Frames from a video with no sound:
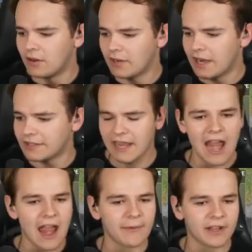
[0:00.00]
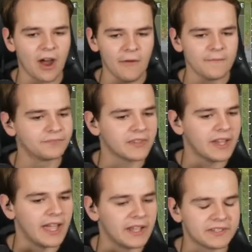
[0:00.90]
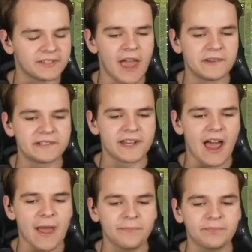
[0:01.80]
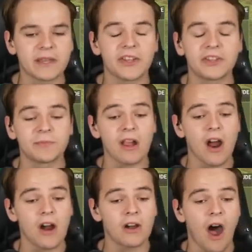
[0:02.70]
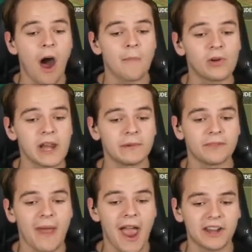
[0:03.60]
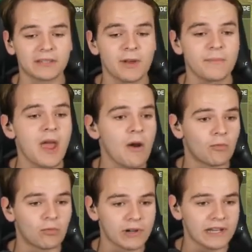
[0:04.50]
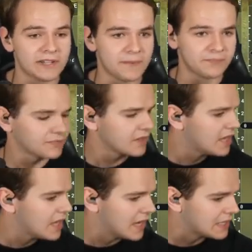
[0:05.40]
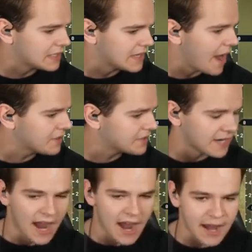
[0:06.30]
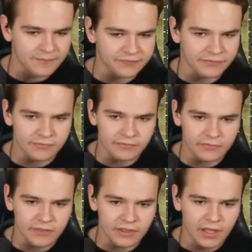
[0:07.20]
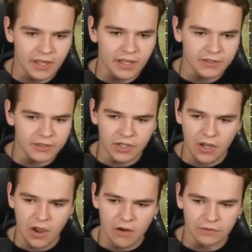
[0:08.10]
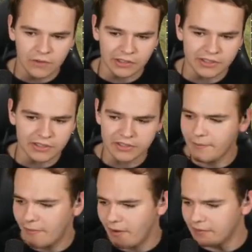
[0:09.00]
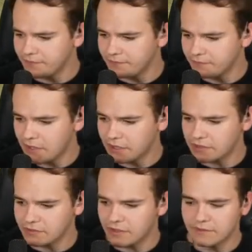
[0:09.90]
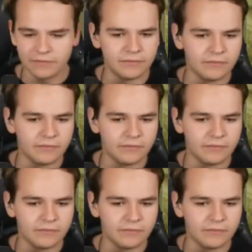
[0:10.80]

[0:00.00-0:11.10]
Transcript: All right, there we go. It is now time because we are operating with maximum realism. It is now time to reverse. Come on, we can do it.